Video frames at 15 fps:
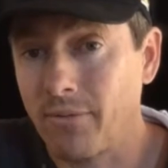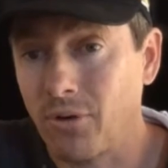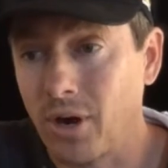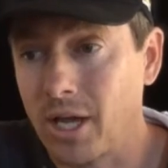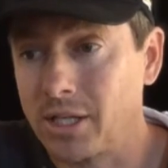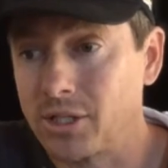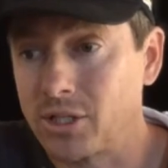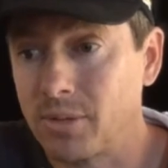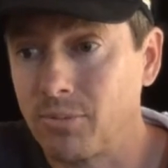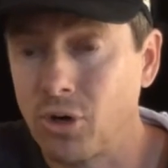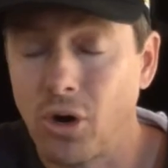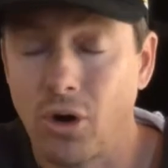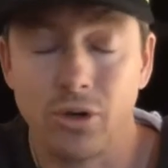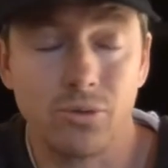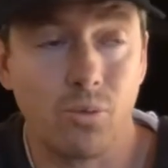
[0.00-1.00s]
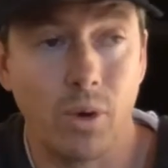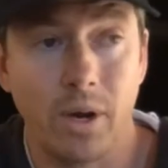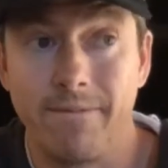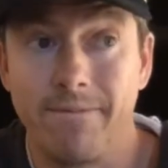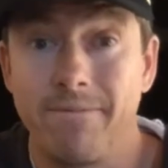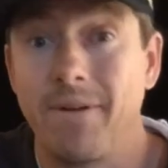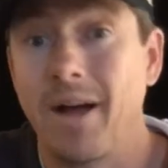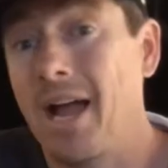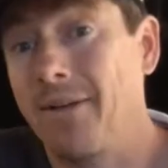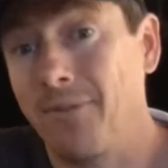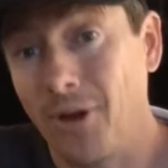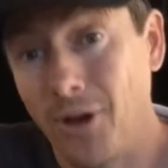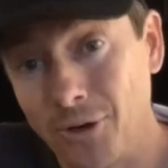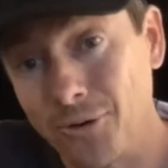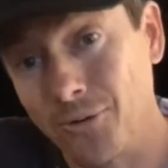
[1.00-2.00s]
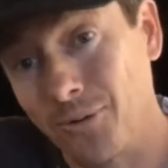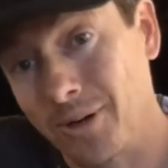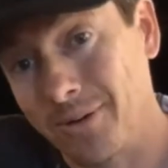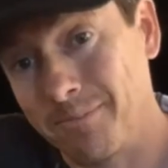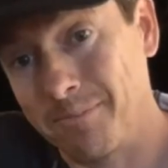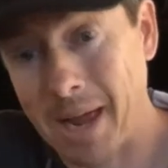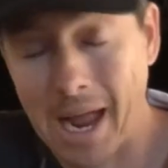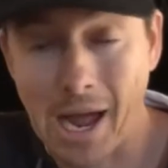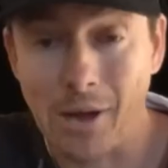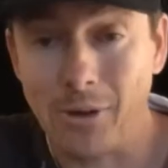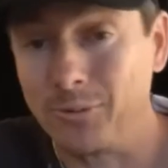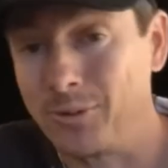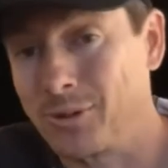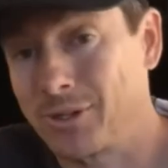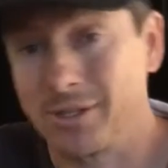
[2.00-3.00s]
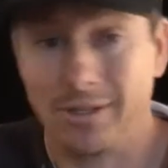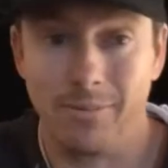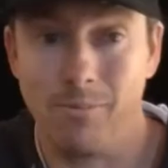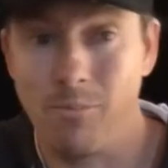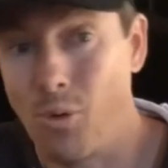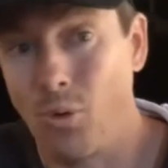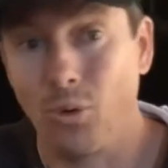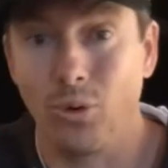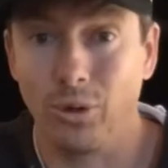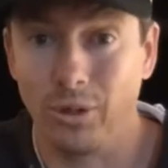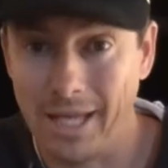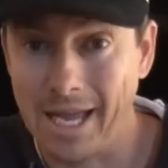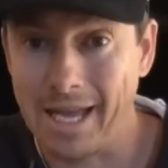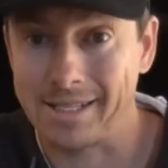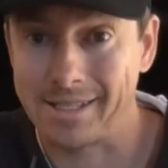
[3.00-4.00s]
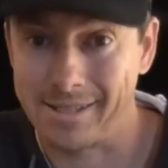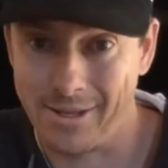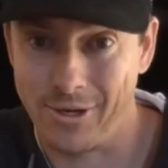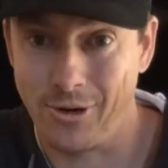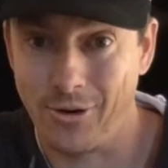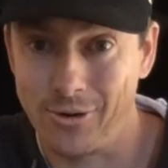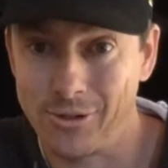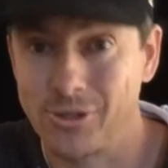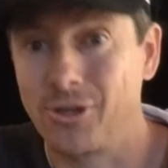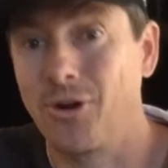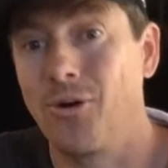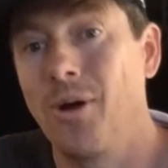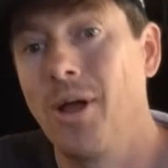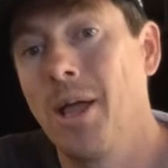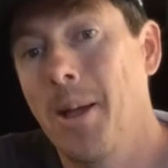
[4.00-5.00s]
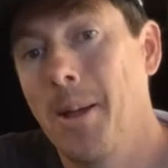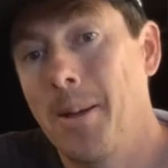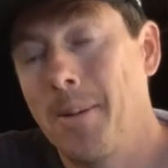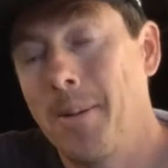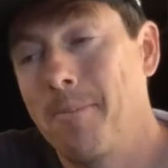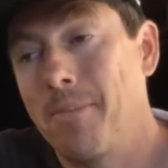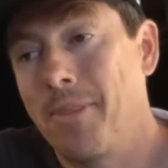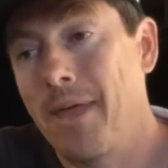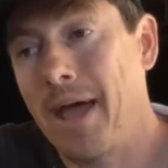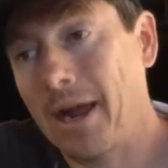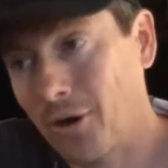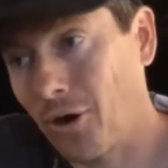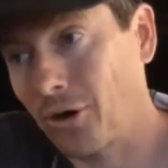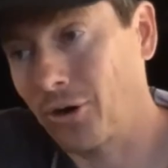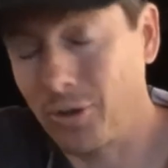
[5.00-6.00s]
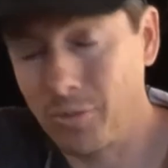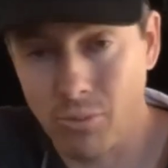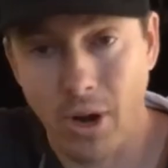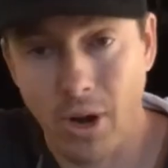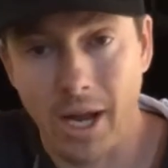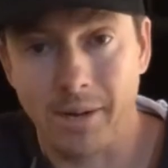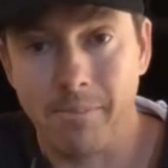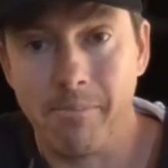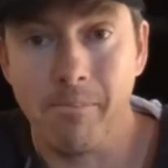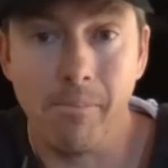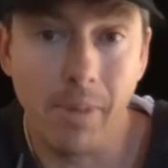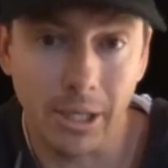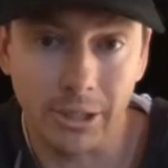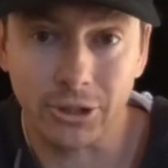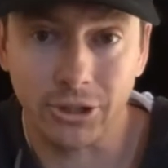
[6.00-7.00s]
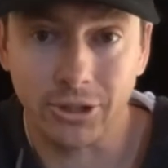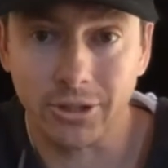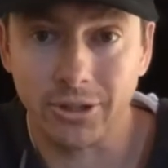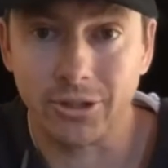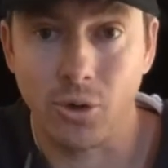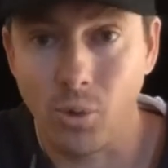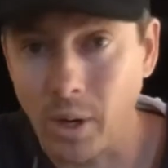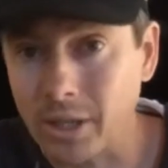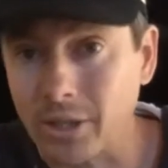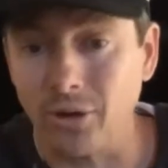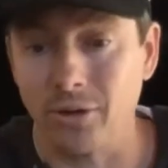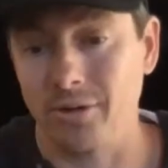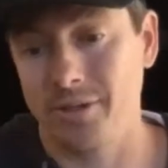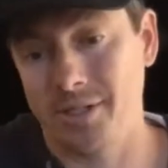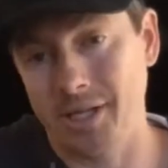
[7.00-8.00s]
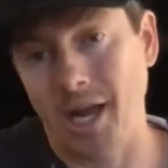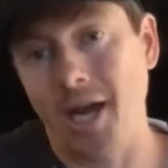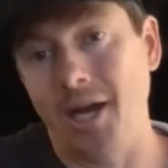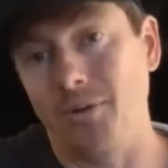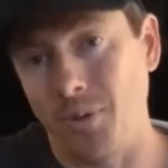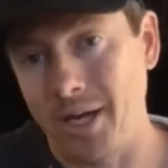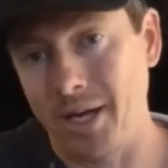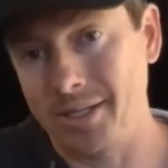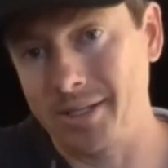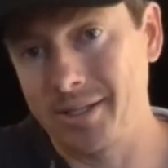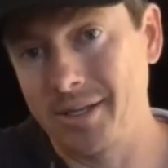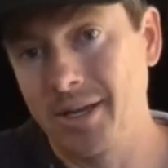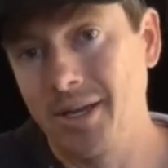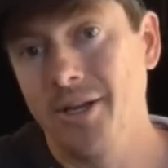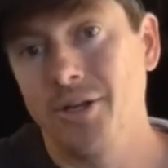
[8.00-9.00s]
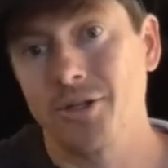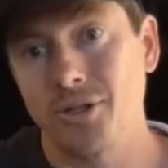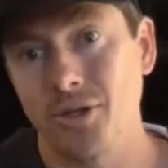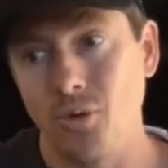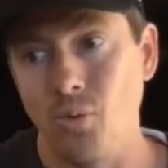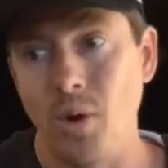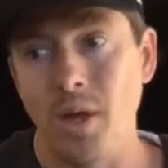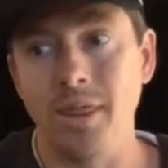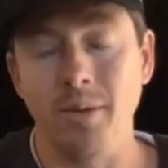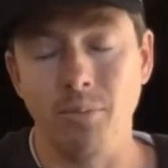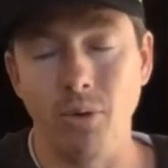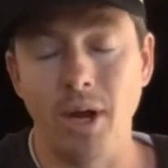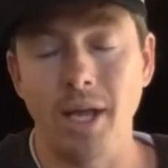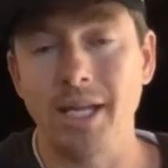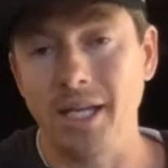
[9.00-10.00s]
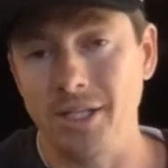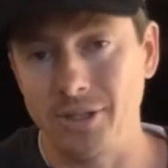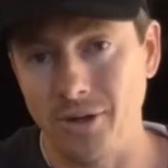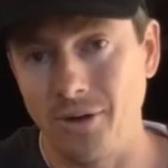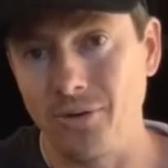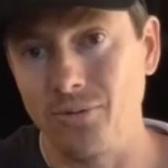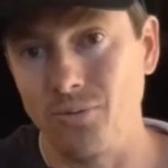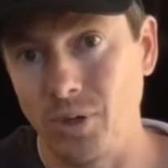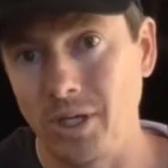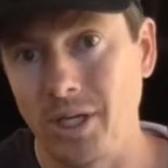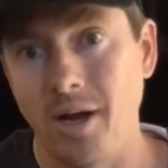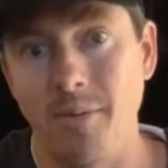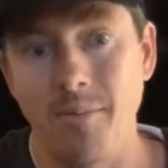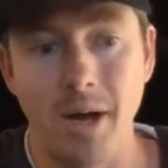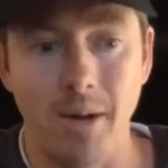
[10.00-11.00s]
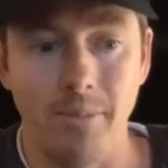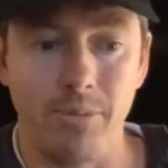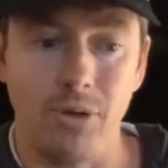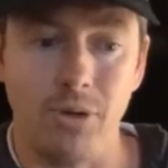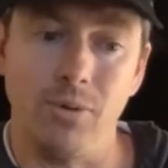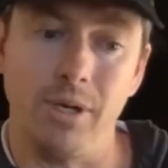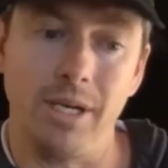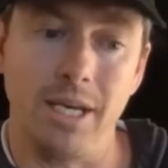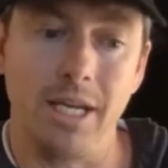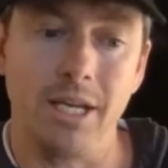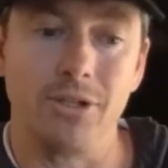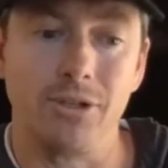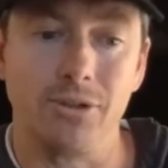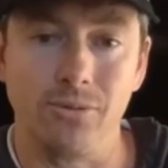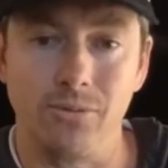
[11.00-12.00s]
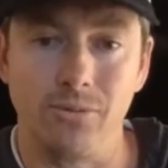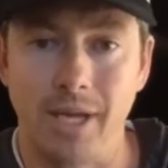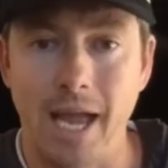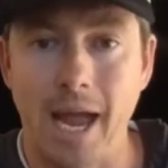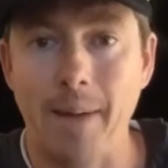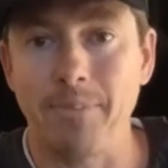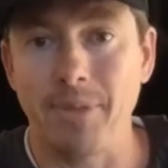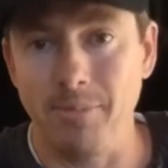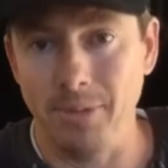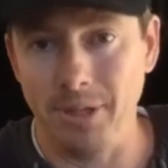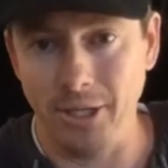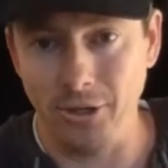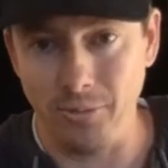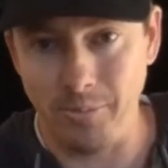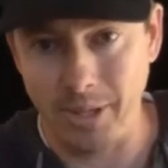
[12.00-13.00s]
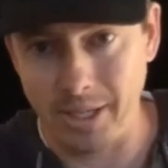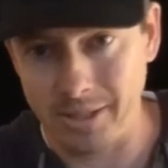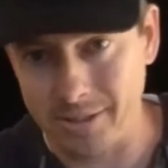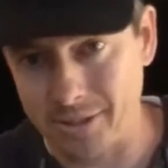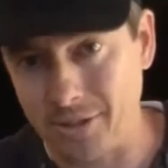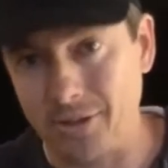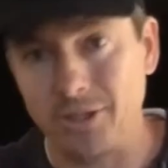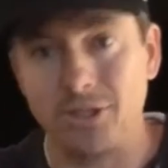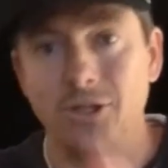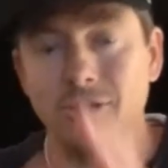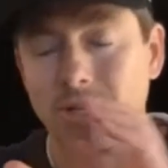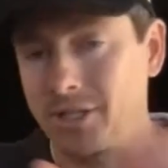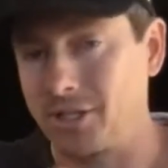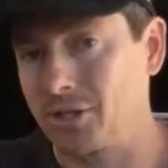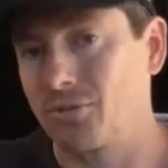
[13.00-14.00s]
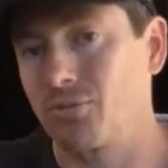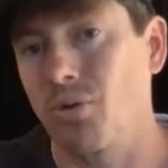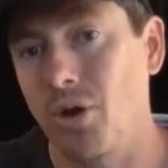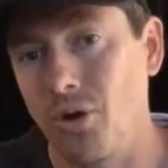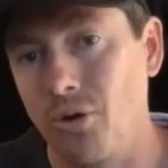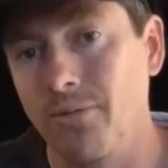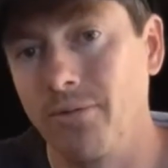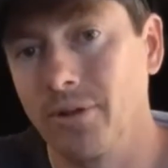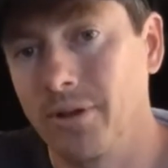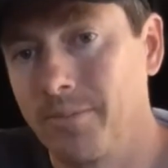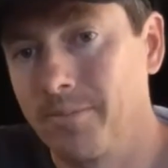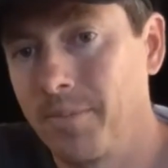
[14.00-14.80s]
And some cars weighed 500 pounds more or less than yours. So that car could brake much quicker sideways. So when the braking zone would come up, you would need to gap them a little bit so that you didn't just run over them.